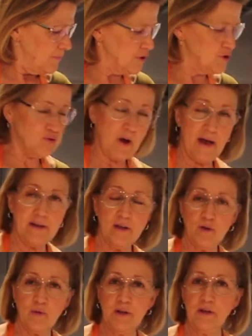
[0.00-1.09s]
the dry
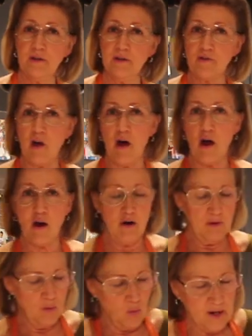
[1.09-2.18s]
ingredients
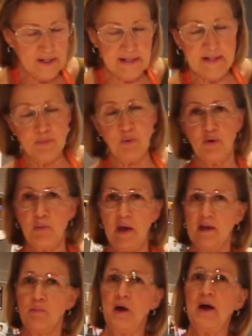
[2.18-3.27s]
are 1 teaspoon of
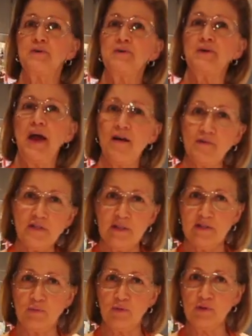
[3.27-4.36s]
baking powder, 1/2
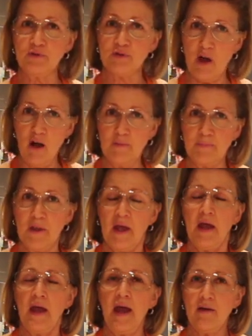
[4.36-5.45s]
teaspoon of salt,
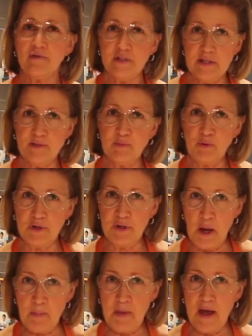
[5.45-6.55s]
1/2 teaspoon of
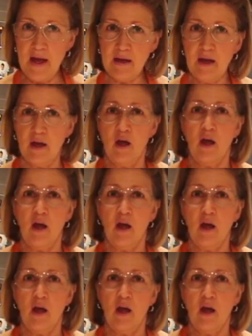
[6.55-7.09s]
nutmeg,